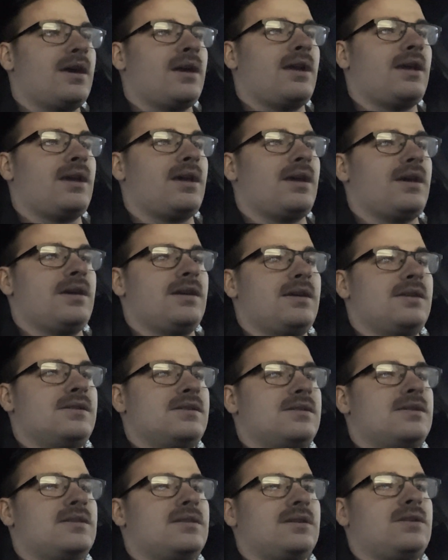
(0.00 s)

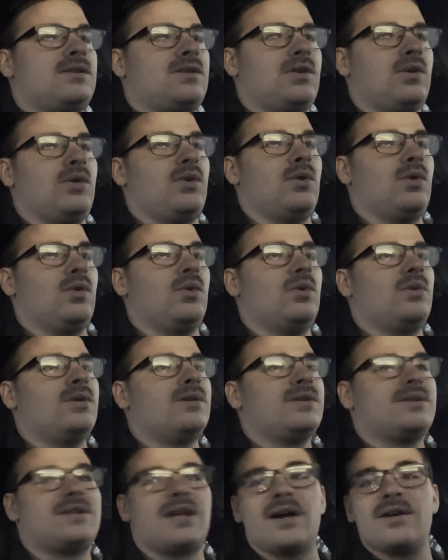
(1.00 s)
is to
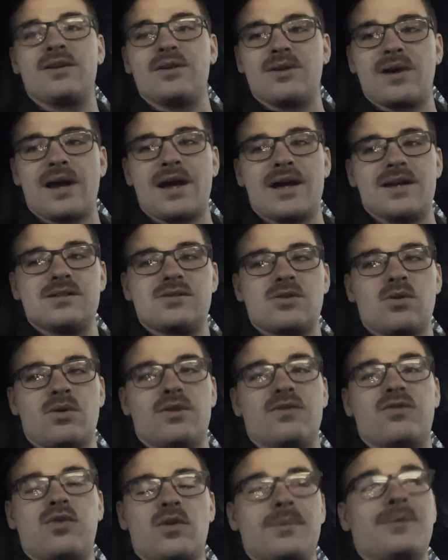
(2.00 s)
tell you guys, or
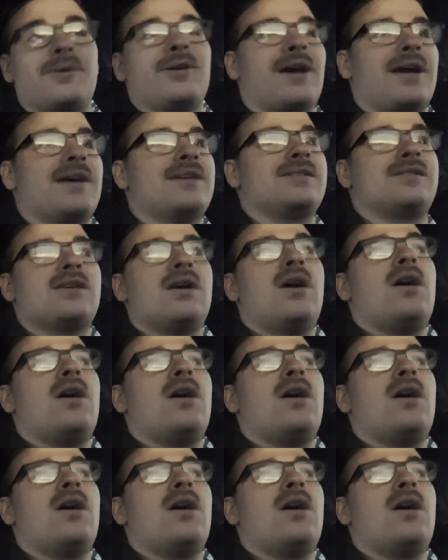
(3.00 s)
inform you guys,